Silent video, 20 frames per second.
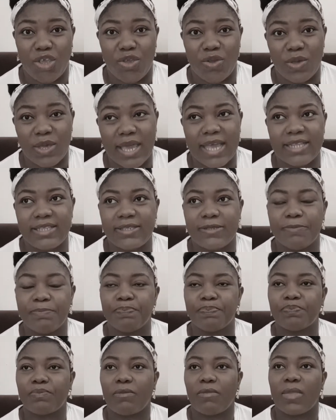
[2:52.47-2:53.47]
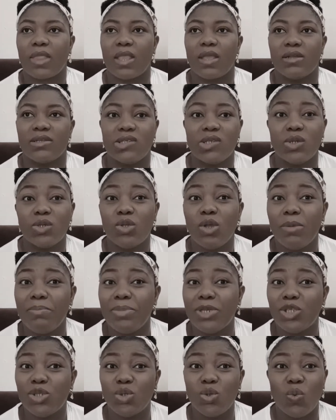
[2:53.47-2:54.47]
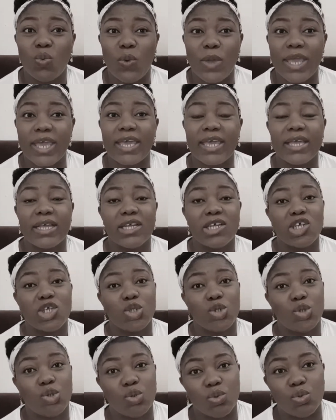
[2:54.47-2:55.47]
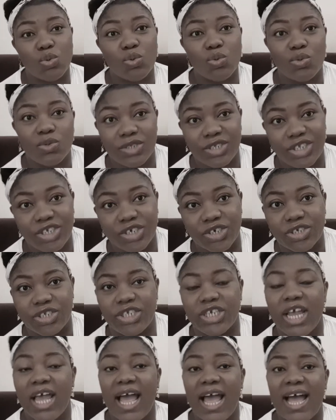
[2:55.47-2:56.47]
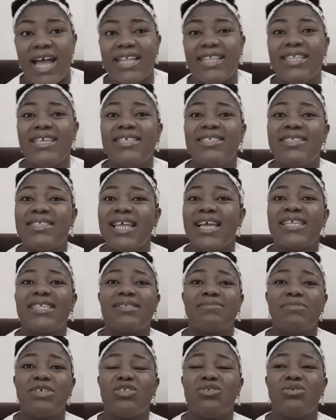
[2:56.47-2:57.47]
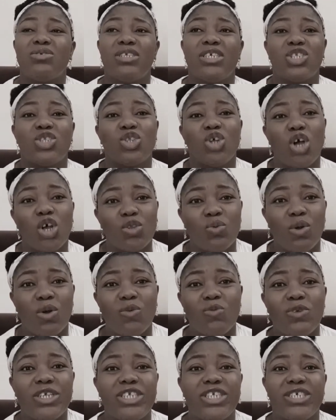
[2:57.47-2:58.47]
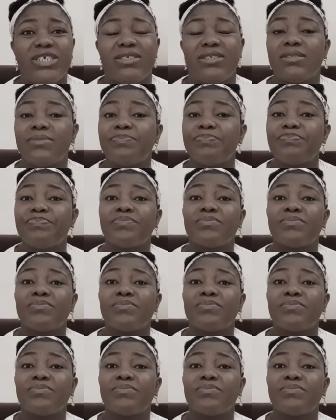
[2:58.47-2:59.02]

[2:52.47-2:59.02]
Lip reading: You get? So don't be too quick to judge. And this takes me to the third one, which is,